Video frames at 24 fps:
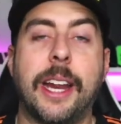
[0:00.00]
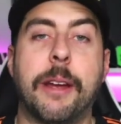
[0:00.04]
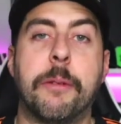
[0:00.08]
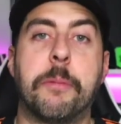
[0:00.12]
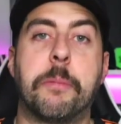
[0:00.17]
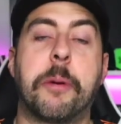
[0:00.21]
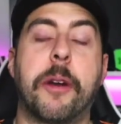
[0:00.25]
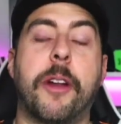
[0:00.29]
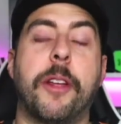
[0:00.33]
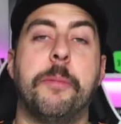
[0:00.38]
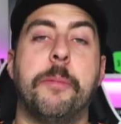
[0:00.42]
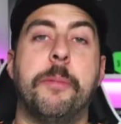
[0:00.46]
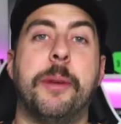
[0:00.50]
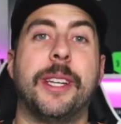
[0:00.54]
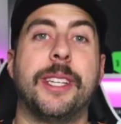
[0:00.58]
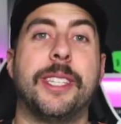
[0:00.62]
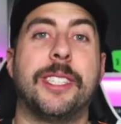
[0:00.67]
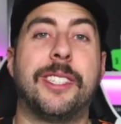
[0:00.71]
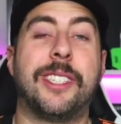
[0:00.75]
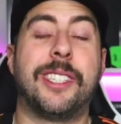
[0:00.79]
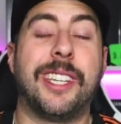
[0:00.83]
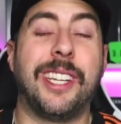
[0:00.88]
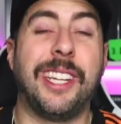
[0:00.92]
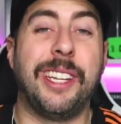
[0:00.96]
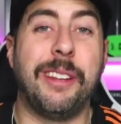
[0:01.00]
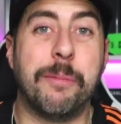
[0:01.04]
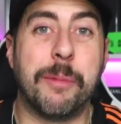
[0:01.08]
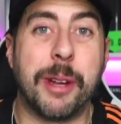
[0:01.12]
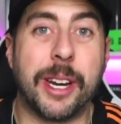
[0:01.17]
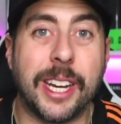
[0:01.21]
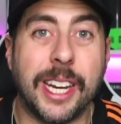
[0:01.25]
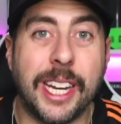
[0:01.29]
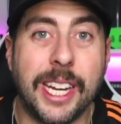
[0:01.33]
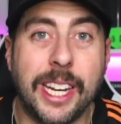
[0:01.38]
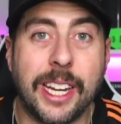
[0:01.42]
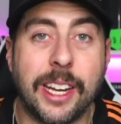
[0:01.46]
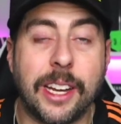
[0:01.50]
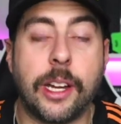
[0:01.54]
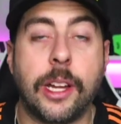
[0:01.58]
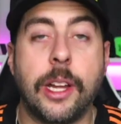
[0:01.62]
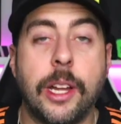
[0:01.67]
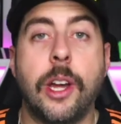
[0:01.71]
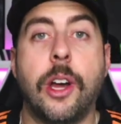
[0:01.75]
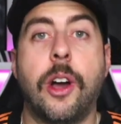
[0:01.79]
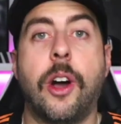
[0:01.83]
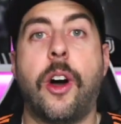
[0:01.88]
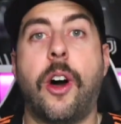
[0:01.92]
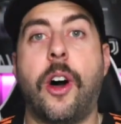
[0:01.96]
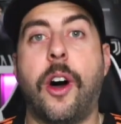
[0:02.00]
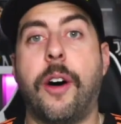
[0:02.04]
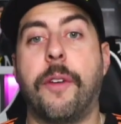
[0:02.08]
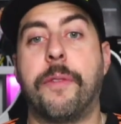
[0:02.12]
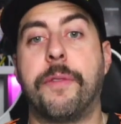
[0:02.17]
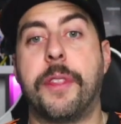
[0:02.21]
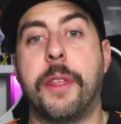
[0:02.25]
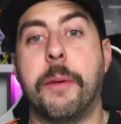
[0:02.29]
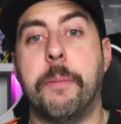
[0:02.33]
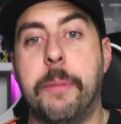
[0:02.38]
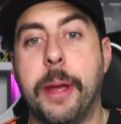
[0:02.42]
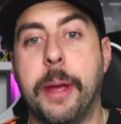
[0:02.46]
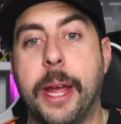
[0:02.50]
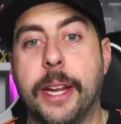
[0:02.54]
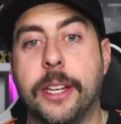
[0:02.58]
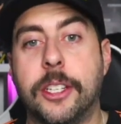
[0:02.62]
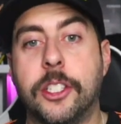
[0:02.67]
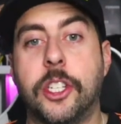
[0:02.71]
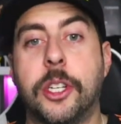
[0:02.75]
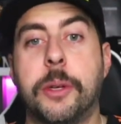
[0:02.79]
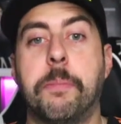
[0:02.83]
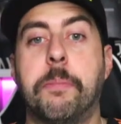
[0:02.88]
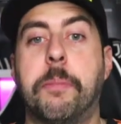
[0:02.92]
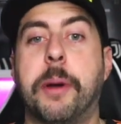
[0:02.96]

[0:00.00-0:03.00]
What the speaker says: I'd probably bring Di Maria off the bench,